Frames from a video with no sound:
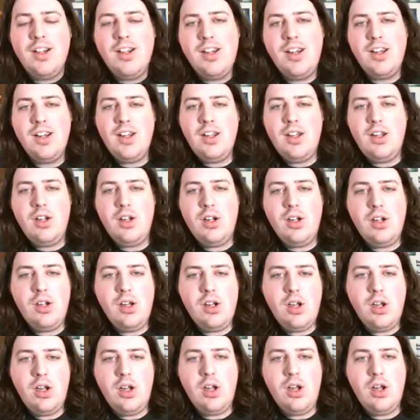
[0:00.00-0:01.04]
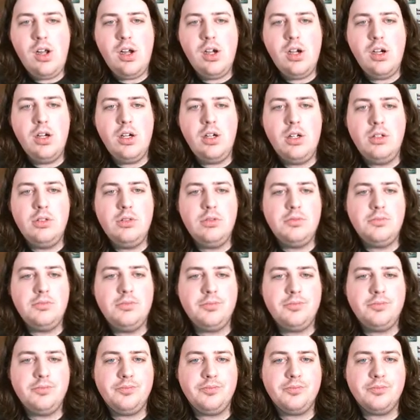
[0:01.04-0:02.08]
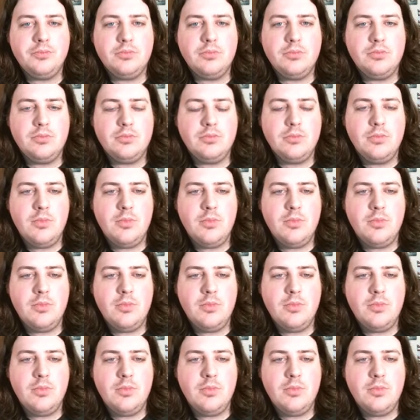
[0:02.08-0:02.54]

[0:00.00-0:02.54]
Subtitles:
Nobody speaks.